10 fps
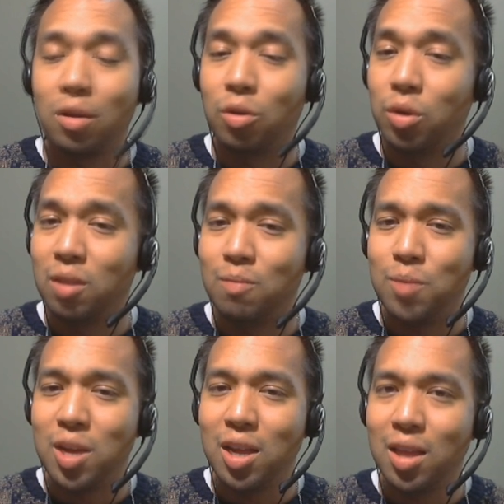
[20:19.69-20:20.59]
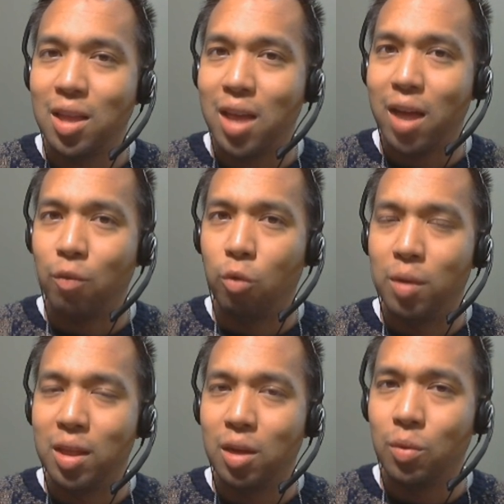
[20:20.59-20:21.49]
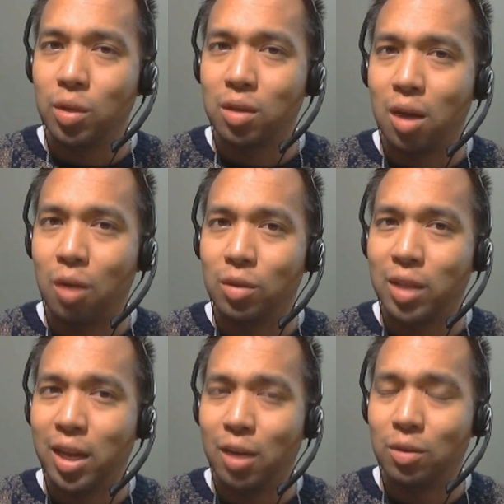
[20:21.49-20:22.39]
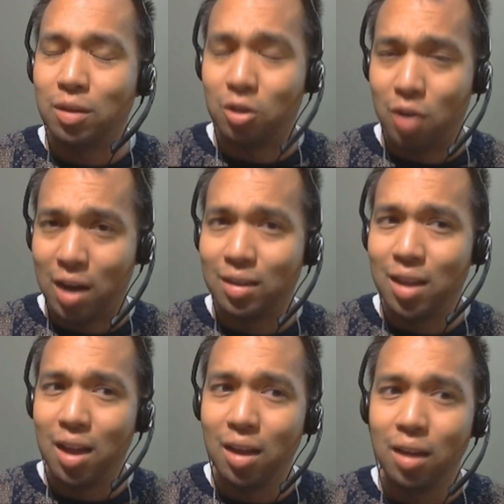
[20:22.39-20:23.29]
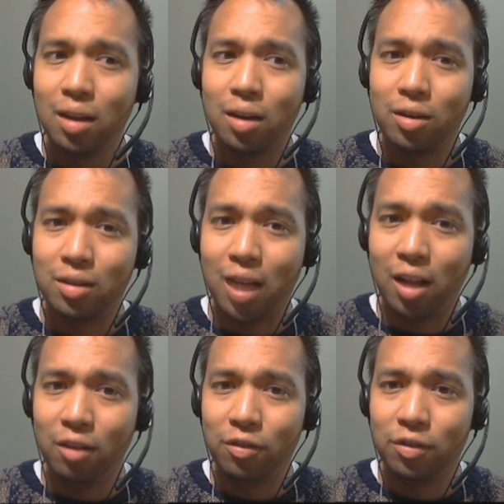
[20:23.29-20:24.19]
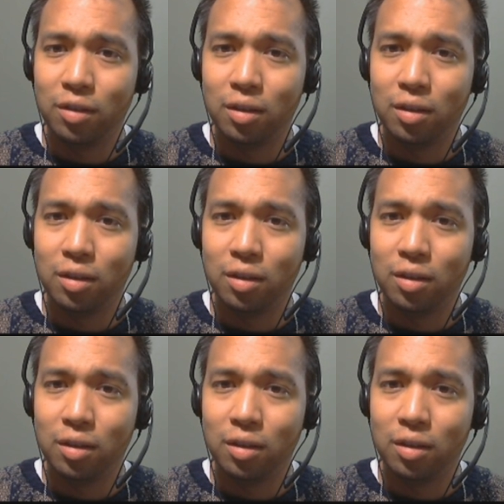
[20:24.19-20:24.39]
could it be that that woman that we saw was Andraste herself?